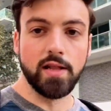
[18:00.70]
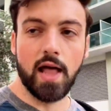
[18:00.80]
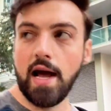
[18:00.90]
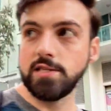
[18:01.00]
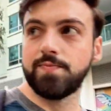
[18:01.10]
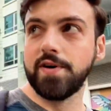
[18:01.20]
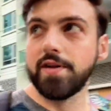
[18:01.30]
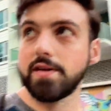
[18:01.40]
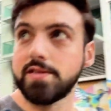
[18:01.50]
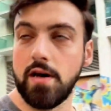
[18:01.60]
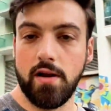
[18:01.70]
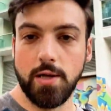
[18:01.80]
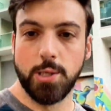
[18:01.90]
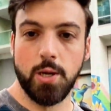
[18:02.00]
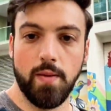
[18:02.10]
the last buildings on our
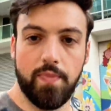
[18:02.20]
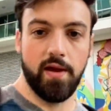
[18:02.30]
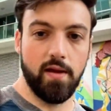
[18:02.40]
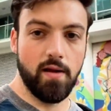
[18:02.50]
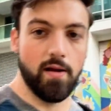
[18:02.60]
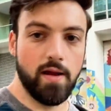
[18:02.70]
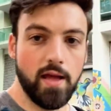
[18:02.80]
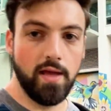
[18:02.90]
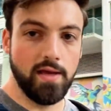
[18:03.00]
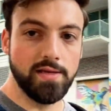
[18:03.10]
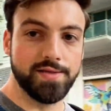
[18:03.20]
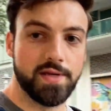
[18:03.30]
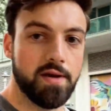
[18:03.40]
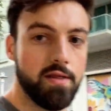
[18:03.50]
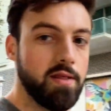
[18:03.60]
trip here is
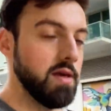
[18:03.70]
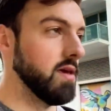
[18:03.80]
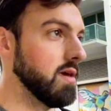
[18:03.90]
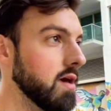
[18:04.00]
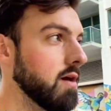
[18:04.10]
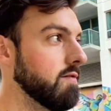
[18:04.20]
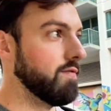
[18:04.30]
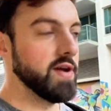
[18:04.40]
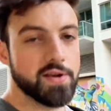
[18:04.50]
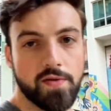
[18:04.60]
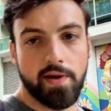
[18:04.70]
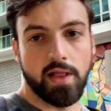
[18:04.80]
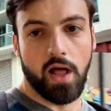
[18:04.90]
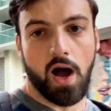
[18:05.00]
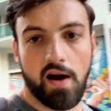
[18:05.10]
the Victory
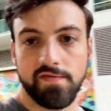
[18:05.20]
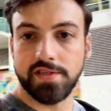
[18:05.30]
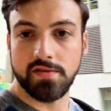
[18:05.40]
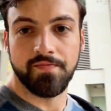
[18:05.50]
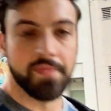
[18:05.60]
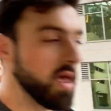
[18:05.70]
Lofts.